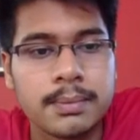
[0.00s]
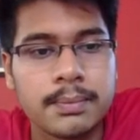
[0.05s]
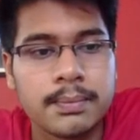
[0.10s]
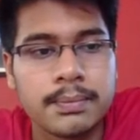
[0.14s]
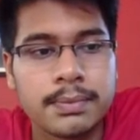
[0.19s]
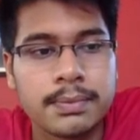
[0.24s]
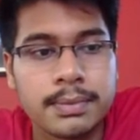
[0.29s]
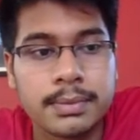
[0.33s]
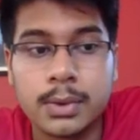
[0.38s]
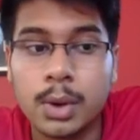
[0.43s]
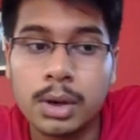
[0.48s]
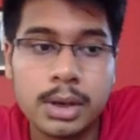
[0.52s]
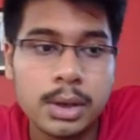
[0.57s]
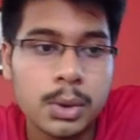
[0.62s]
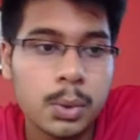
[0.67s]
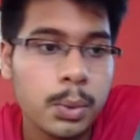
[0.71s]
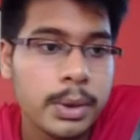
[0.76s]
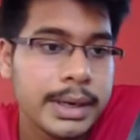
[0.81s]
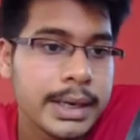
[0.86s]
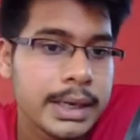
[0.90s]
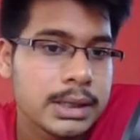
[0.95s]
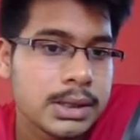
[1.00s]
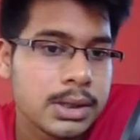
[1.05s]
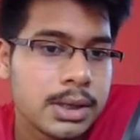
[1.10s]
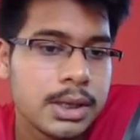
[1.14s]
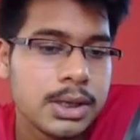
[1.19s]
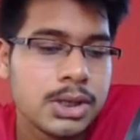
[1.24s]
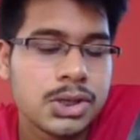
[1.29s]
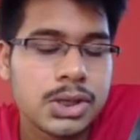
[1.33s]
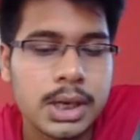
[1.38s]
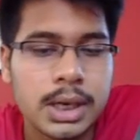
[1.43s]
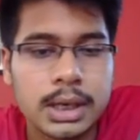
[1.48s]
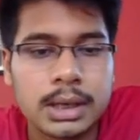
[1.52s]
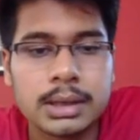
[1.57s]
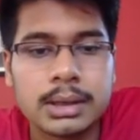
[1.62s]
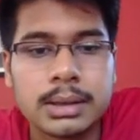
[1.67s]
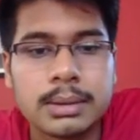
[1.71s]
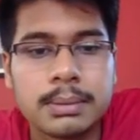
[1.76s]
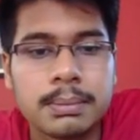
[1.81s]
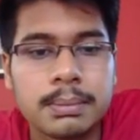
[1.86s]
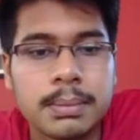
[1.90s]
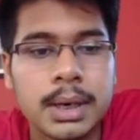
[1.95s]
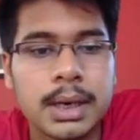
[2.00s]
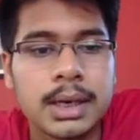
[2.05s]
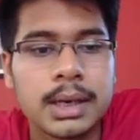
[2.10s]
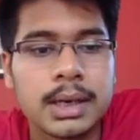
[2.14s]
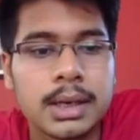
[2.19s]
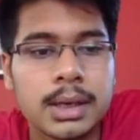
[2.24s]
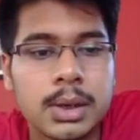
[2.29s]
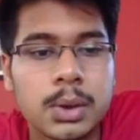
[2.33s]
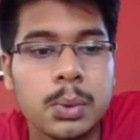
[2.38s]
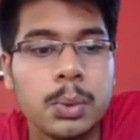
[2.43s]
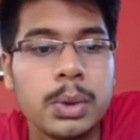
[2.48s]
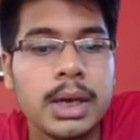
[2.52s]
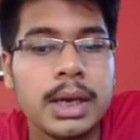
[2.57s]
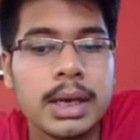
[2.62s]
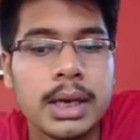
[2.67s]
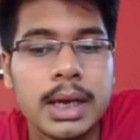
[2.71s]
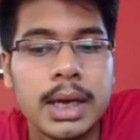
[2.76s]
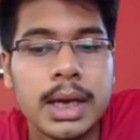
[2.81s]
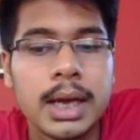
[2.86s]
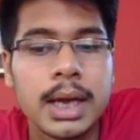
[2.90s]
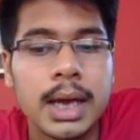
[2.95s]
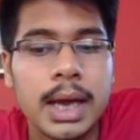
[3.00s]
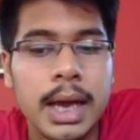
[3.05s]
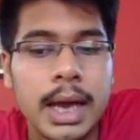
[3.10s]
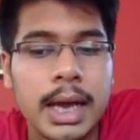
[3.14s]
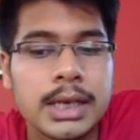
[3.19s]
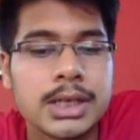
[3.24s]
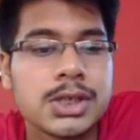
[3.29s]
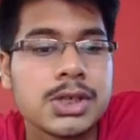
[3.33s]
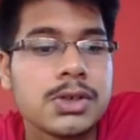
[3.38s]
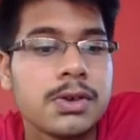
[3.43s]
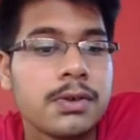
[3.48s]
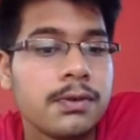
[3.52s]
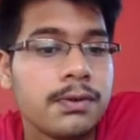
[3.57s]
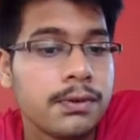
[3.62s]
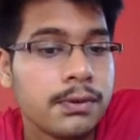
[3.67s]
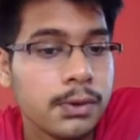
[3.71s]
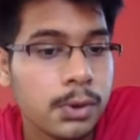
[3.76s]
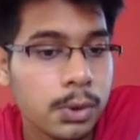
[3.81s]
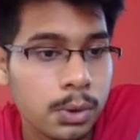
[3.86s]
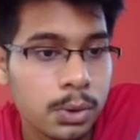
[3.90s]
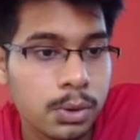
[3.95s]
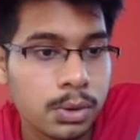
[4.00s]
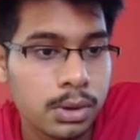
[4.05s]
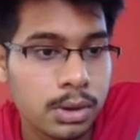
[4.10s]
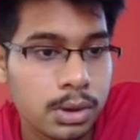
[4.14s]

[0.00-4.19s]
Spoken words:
not queen h3 check, but queen h4.